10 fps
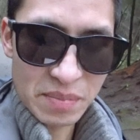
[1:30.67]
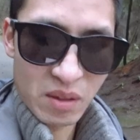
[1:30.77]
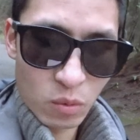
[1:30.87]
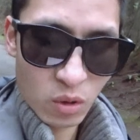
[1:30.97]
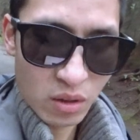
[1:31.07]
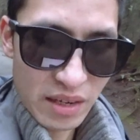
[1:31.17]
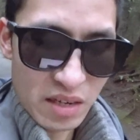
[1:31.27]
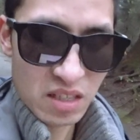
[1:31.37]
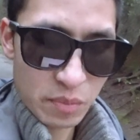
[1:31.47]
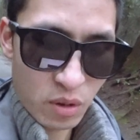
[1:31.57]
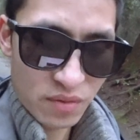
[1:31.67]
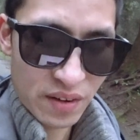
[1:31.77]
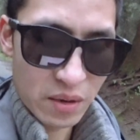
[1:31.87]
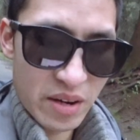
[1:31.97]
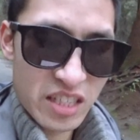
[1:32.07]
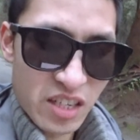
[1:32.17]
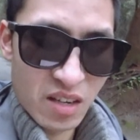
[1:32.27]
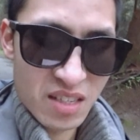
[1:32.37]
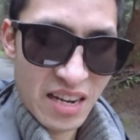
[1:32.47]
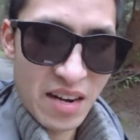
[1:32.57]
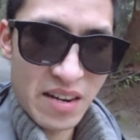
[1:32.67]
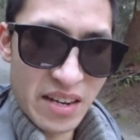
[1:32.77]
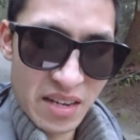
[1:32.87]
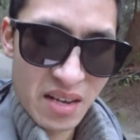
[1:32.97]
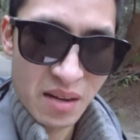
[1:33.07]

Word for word: by the World Air Sports Federation on Saturday,